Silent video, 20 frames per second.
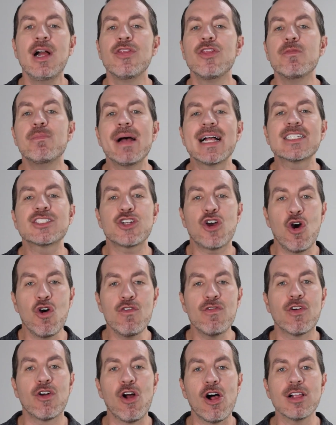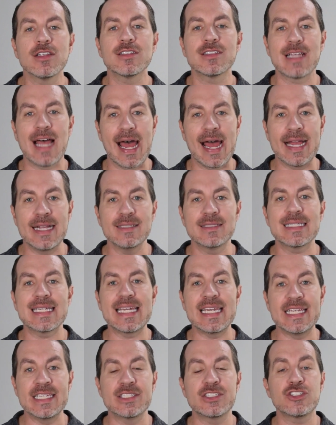the best overall size
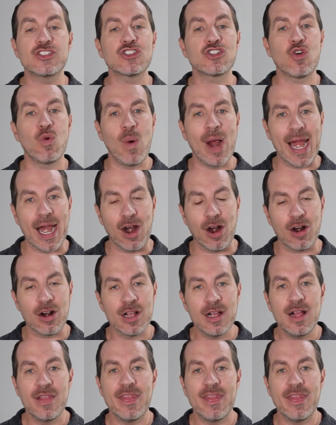is square.